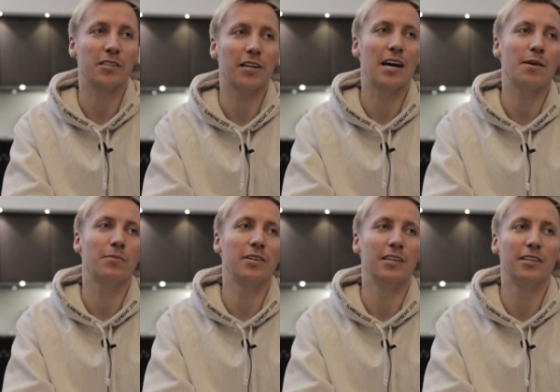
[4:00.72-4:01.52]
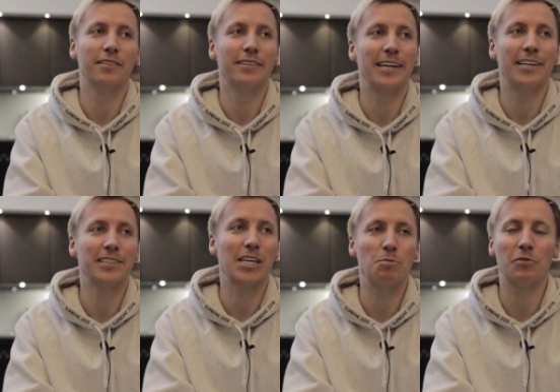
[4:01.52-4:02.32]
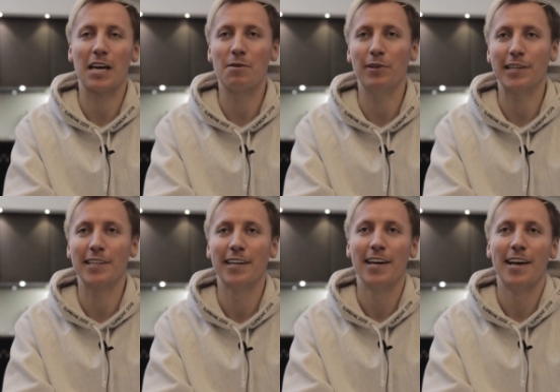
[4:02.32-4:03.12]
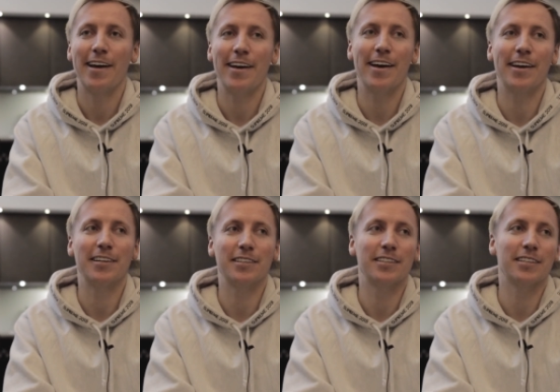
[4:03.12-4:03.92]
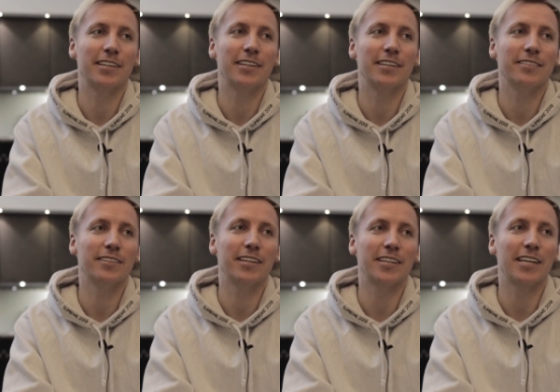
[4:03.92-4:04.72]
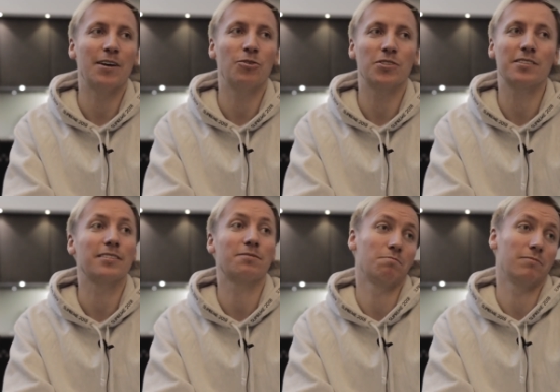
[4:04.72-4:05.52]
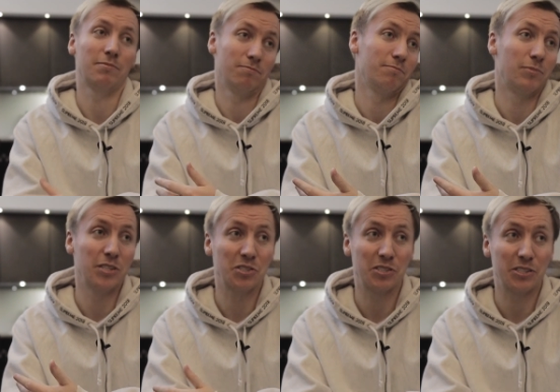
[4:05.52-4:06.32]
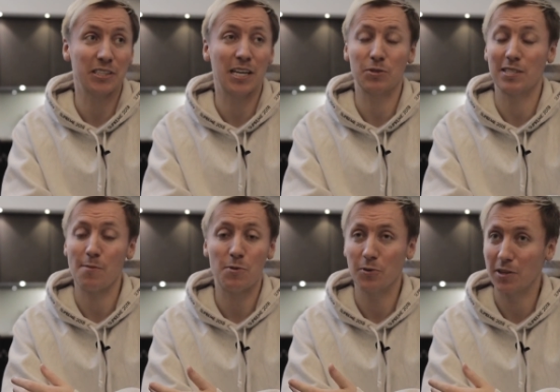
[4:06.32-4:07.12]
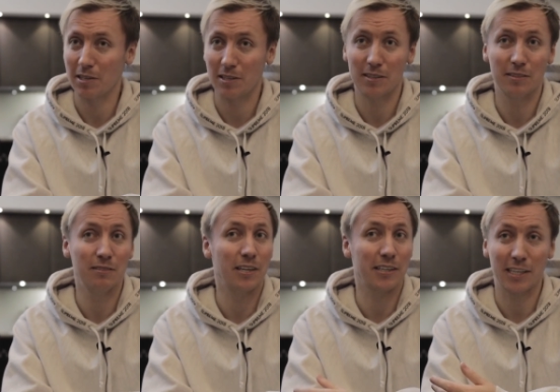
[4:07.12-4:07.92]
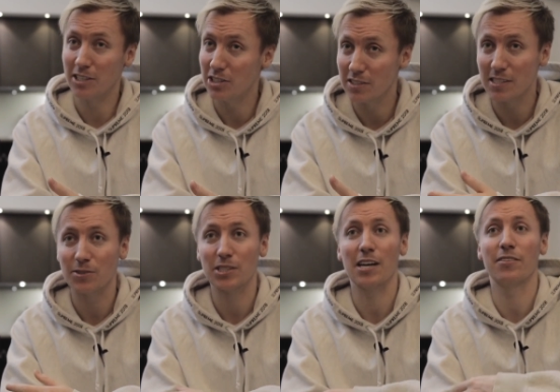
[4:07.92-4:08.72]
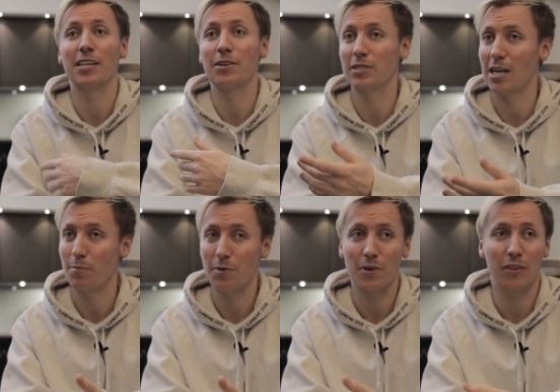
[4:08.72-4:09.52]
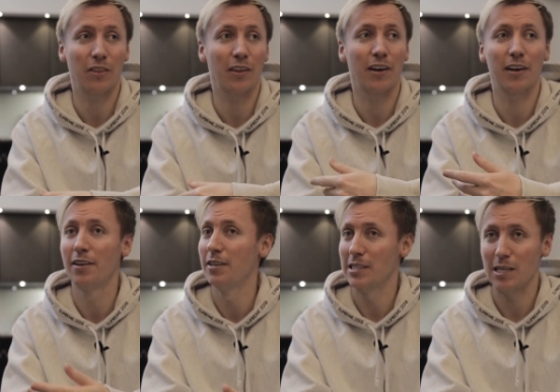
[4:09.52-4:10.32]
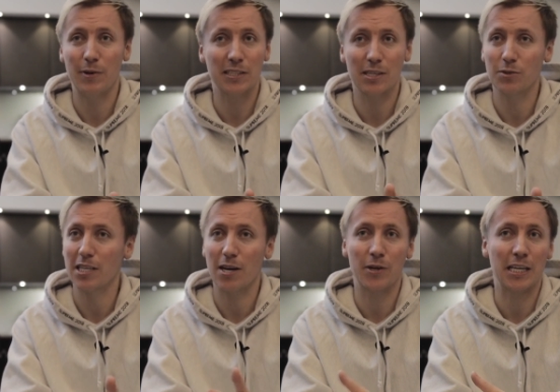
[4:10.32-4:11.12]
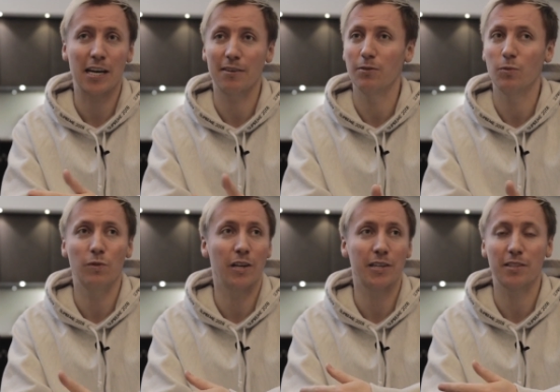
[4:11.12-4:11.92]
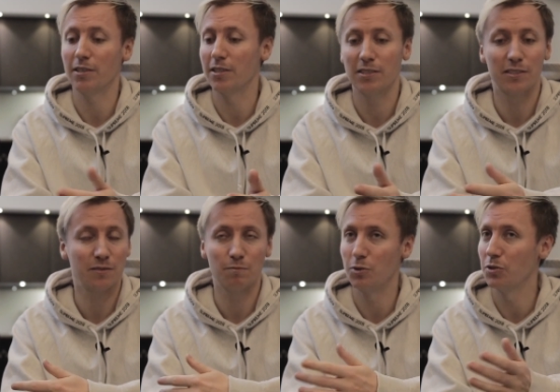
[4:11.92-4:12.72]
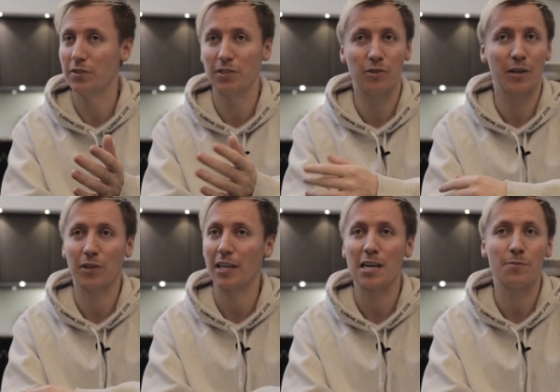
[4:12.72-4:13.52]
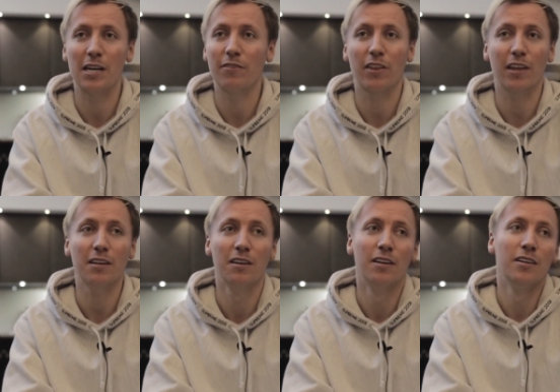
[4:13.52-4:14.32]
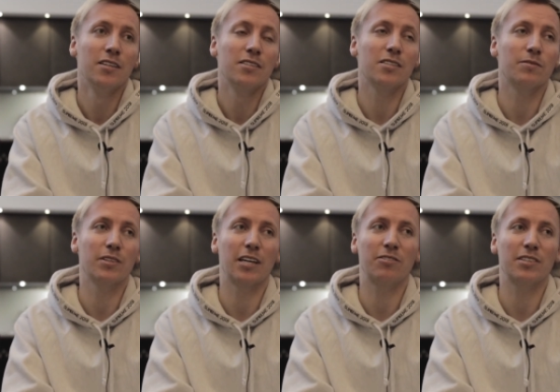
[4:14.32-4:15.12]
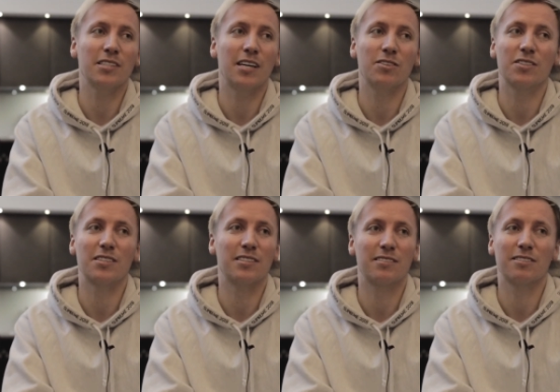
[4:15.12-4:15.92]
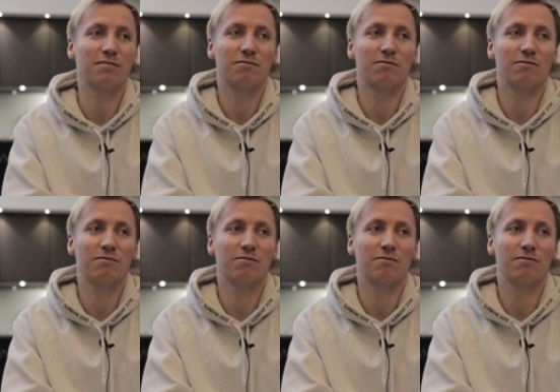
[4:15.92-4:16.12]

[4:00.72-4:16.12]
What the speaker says: going to happen in any type of gambling. And I was pretty certain. I was happy with the, like, edges I was having. I was happy with the bets I was having, how, like, the odds moved throughout the game and everything. So for that reason, I was